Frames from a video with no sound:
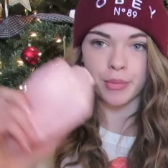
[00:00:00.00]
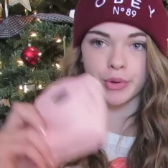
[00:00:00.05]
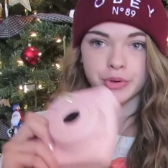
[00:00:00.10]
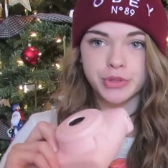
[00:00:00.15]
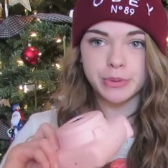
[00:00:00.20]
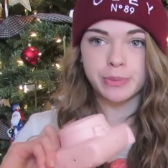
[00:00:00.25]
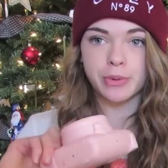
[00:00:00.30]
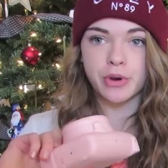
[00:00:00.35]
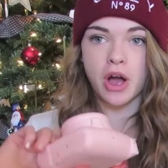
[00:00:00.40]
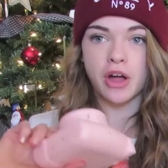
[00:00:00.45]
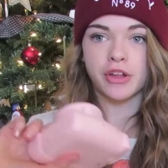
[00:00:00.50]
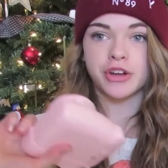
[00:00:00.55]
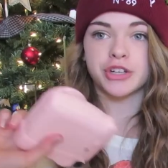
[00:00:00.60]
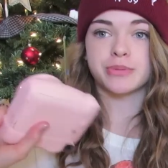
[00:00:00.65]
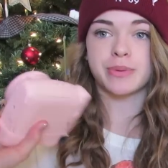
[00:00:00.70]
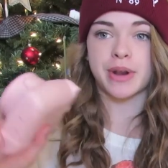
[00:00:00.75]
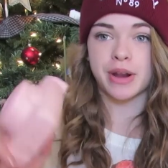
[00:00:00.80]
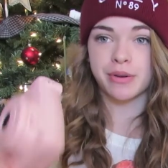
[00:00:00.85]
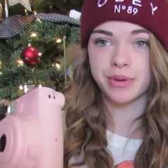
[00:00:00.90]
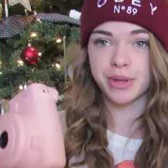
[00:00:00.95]
multiple colors,
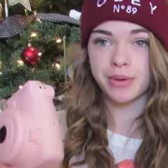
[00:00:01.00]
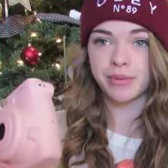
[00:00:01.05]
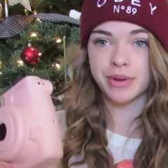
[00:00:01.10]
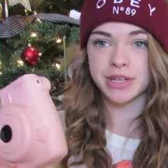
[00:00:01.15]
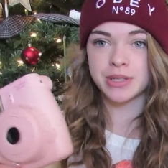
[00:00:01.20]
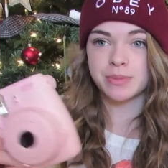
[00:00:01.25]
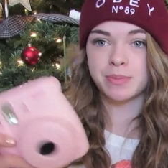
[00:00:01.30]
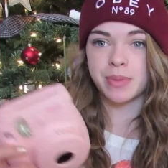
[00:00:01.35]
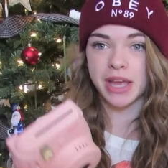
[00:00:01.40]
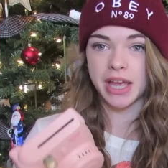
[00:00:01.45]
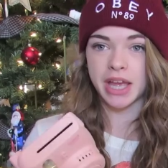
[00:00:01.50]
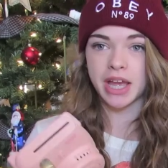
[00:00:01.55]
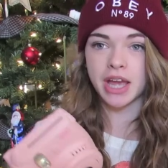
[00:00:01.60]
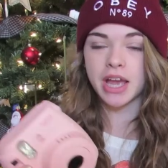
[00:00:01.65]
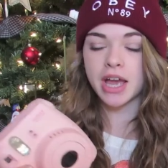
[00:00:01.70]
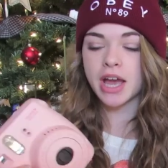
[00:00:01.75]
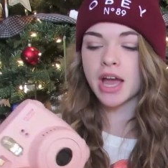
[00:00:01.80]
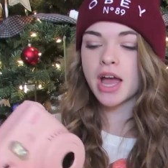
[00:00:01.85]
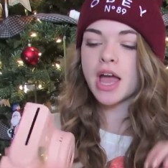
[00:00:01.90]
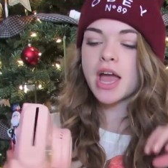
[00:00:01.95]
but I really wanted pink.
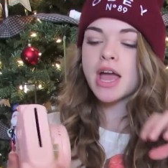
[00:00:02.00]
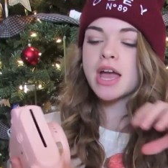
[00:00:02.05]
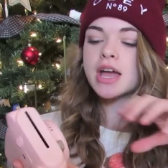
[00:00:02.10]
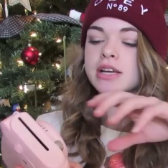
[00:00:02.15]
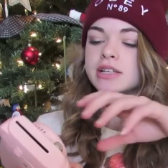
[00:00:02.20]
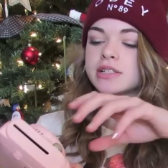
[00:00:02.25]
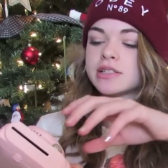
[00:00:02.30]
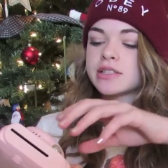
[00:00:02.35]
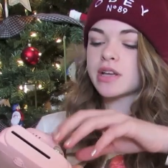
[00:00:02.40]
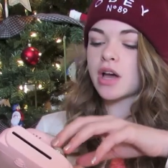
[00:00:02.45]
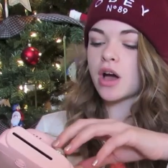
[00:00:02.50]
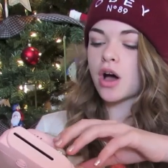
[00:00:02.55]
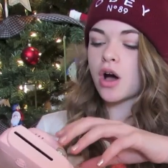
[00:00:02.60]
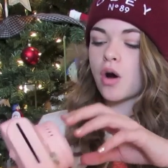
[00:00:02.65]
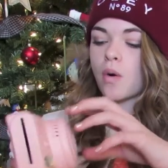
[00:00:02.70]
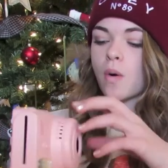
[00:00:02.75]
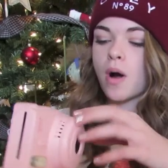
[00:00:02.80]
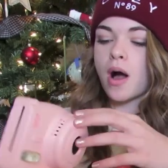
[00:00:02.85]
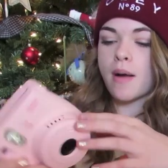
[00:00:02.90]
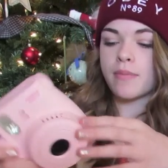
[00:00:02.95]

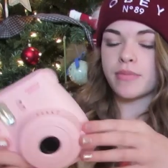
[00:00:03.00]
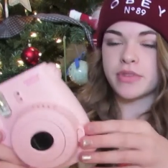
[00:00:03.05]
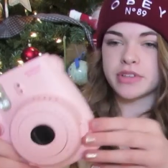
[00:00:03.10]
So um,